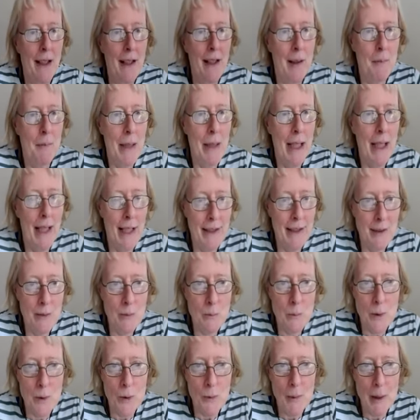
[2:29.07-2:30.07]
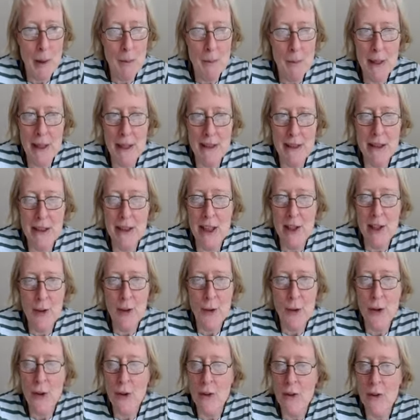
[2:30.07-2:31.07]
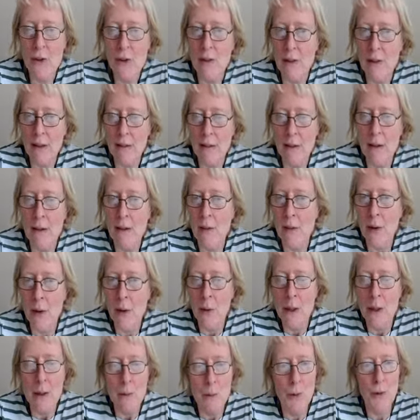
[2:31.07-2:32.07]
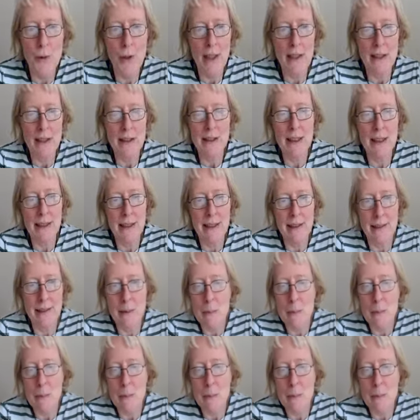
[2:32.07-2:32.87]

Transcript: Um, Adam was my PhD student, although he was actually at